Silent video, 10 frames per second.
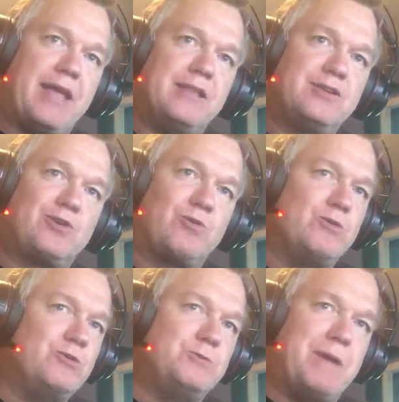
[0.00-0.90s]
And
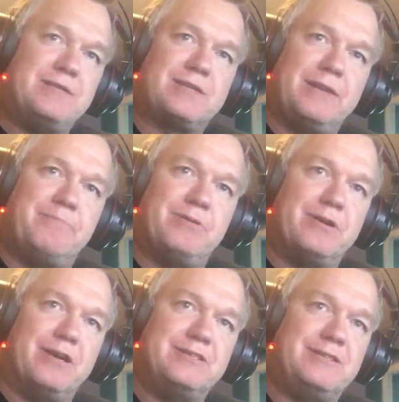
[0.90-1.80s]
Cruz basically
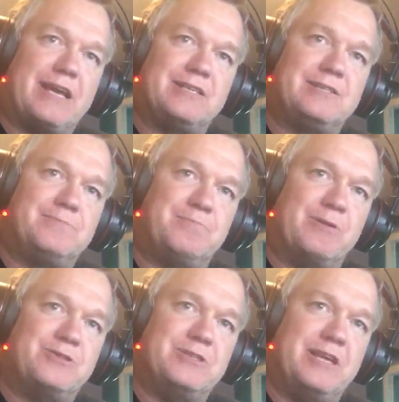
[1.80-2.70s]
put a sex
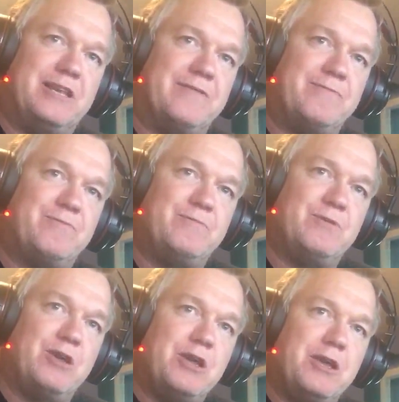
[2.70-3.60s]
person in the.
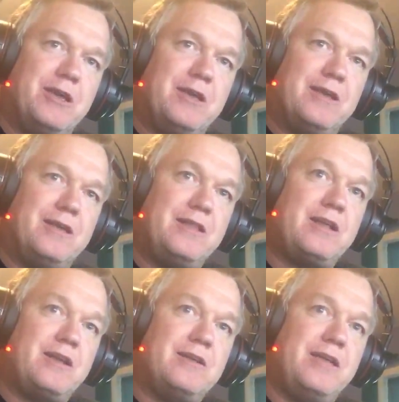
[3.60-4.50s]

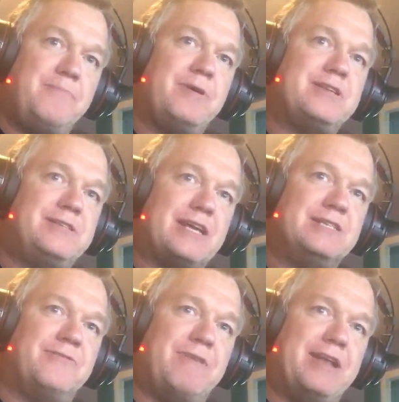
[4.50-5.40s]
No, no, he put a
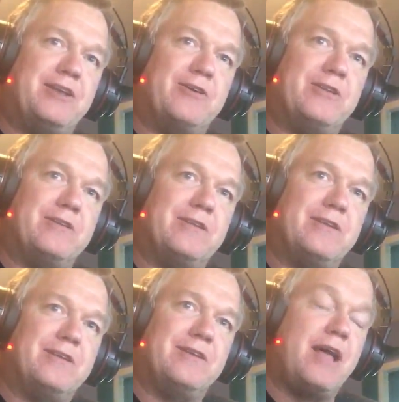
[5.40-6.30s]
sex offender in the.
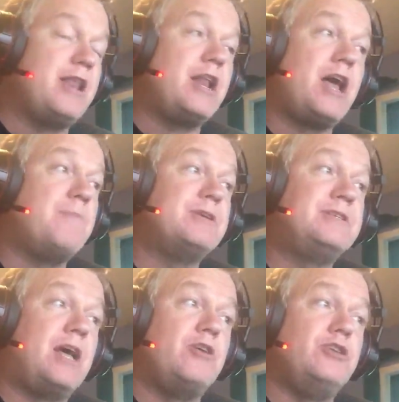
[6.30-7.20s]
No, no, I'm
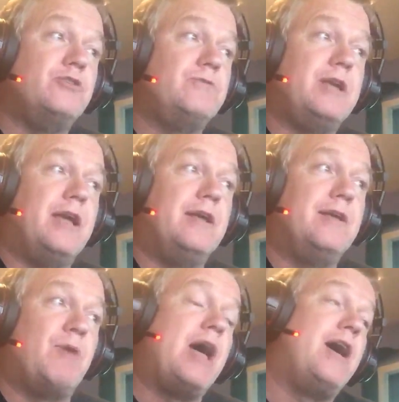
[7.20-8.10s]
just telling you.
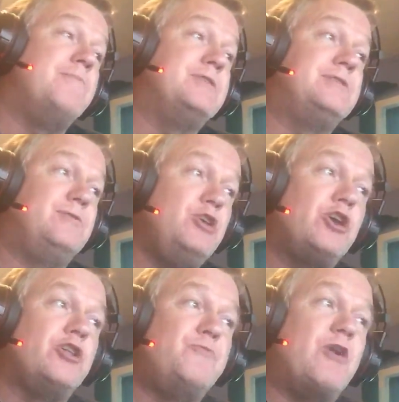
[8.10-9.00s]
Well, I'm just.
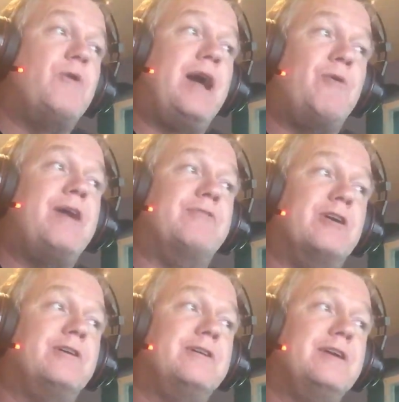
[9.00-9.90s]
You could vote
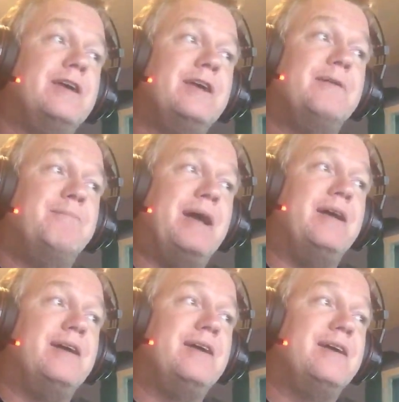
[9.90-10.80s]
however,
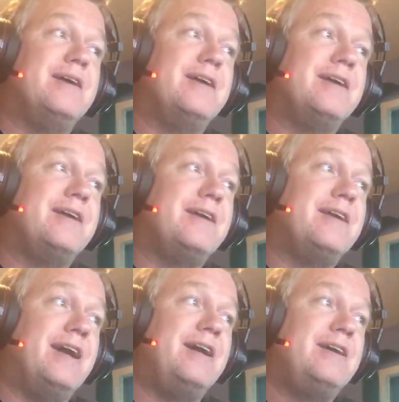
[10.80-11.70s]
but.
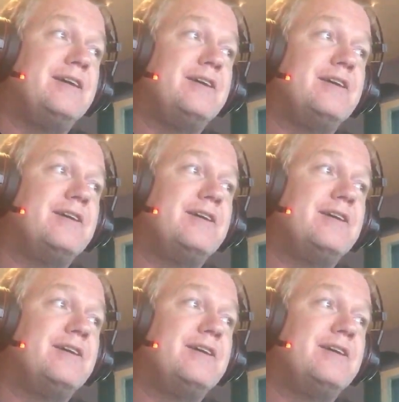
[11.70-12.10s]
Uh huh.